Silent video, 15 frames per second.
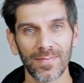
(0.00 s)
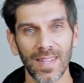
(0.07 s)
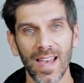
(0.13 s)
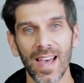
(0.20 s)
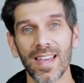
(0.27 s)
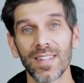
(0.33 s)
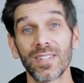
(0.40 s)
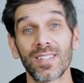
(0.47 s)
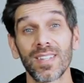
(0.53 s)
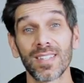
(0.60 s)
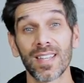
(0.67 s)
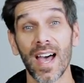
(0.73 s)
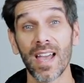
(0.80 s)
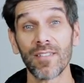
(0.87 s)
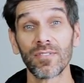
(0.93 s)
Hi, this is
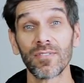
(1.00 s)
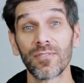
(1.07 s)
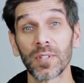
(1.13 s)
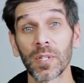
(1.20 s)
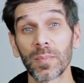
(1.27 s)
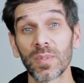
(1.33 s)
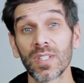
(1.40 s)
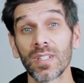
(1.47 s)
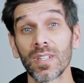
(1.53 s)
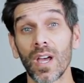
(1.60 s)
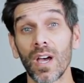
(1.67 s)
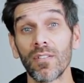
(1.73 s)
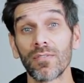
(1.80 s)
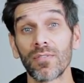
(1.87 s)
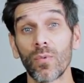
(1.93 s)
Ivan Philipson
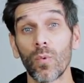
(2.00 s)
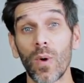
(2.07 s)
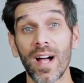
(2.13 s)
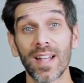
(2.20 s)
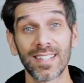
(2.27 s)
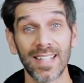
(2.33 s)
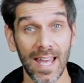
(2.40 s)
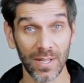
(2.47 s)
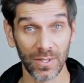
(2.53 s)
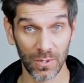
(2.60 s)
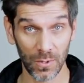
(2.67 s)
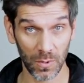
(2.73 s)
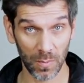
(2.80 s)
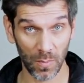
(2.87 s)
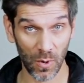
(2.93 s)
of Wild
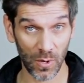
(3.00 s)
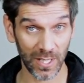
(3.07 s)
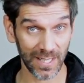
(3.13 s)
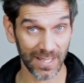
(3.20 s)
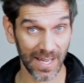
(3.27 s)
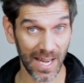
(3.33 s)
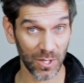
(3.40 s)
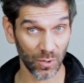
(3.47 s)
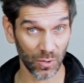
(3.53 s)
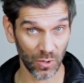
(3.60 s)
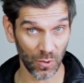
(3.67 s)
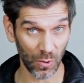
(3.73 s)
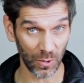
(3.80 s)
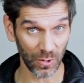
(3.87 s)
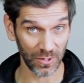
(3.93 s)
Latitudes Birding and Nature
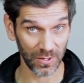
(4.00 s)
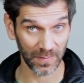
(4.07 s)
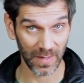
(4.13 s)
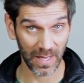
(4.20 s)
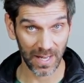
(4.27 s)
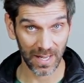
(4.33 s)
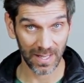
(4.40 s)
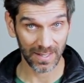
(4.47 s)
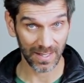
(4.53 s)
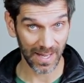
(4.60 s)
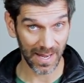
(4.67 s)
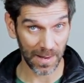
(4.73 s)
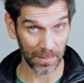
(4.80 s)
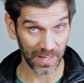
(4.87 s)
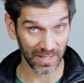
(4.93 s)
Tours.
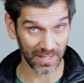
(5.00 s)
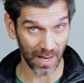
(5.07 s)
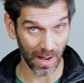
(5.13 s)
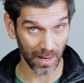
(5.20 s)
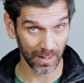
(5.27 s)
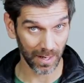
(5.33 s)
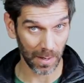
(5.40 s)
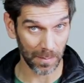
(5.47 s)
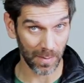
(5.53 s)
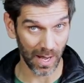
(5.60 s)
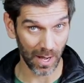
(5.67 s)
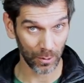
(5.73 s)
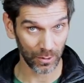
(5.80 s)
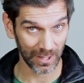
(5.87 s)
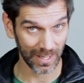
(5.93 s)
Today I'm going to talk
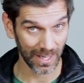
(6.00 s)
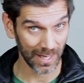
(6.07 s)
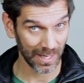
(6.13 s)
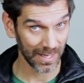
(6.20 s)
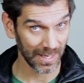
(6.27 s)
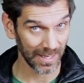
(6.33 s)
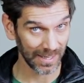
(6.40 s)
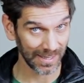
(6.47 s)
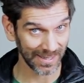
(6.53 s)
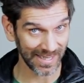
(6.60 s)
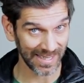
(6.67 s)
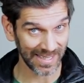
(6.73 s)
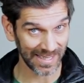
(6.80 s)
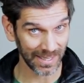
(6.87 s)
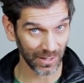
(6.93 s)
about
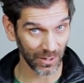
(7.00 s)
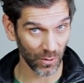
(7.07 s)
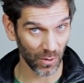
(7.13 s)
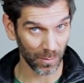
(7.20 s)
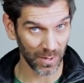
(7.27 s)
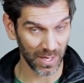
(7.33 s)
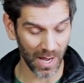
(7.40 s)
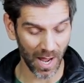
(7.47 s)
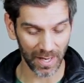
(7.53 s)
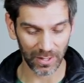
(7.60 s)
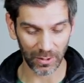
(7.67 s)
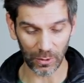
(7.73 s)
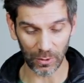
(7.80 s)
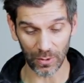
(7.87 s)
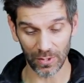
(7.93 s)
cleaning your
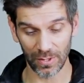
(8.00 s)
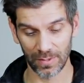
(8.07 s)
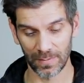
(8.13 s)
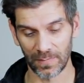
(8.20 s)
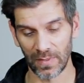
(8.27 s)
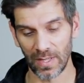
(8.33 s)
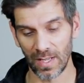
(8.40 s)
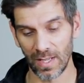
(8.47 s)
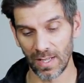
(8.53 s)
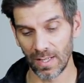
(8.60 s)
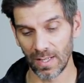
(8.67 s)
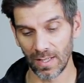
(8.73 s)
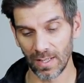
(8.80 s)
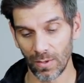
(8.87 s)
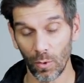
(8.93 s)
binoculars,
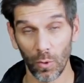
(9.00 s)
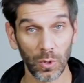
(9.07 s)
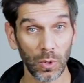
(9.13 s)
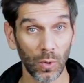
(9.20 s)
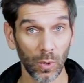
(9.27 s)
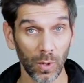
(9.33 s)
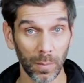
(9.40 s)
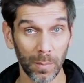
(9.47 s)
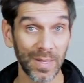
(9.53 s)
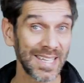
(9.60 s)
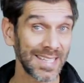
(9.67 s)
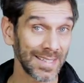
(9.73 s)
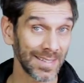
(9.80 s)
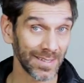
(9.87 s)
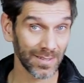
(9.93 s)
or your
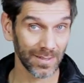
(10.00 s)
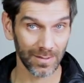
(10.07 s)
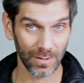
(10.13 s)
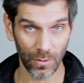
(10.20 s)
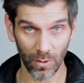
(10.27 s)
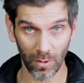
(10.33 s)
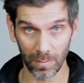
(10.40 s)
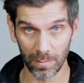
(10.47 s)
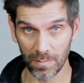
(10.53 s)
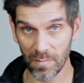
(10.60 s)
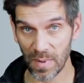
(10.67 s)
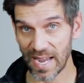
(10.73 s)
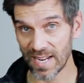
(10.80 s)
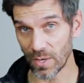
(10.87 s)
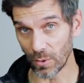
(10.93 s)
bins, your
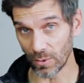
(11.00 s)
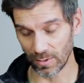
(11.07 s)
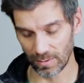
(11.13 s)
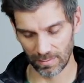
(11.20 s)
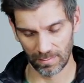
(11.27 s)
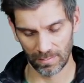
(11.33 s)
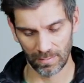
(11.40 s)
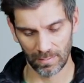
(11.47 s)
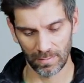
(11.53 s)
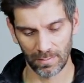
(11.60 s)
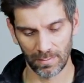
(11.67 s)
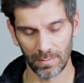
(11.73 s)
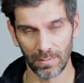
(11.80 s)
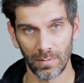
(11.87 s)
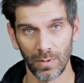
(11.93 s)
binos,
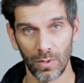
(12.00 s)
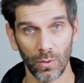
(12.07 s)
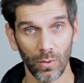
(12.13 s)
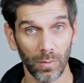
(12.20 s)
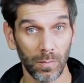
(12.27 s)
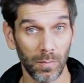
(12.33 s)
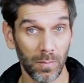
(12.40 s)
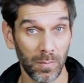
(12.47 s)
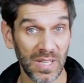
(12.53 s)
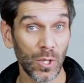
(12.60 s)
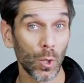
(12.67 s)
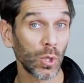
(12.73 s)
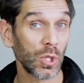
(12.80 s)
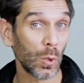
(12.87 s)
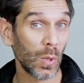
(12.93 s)
your
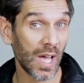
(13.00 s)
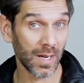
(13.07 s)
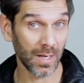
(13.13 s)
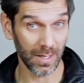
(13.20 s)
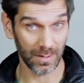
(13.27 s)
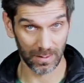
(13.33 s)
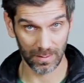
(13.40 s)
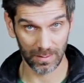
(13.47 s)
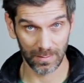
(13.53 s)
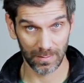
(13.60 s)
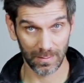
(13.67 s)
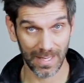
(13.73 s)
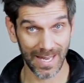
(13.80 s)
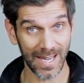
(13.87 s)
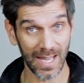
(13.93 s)
binoculares
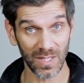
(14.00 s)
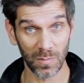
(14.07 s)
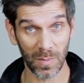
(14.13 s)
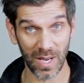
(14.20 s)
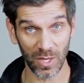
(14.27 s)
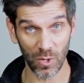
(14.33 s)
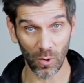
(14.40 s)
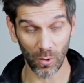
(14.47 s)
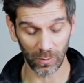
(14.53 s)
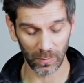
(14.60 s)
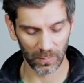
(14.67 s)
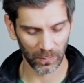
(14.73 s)
in Espanol.